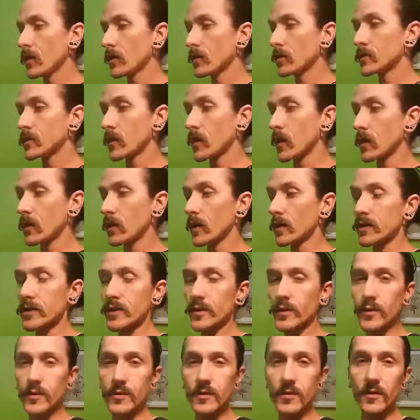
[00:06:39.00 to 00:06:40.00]
So I like to
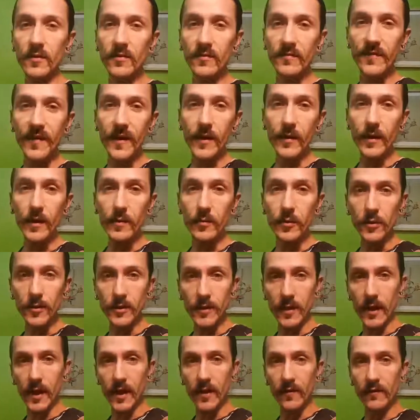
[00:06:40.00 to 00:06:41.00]
use the variable
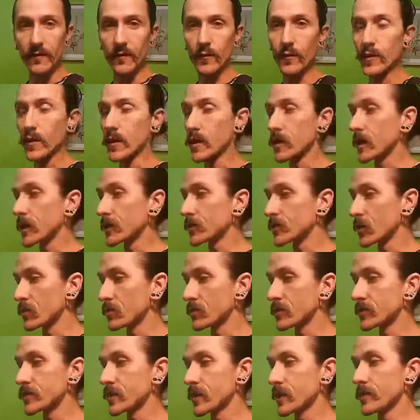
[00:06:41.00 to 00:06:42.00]
setting for the electro
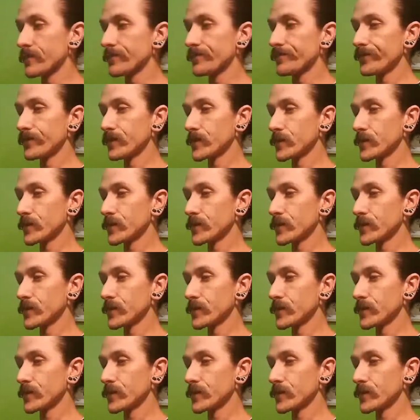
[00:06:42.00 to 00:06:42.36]
machine,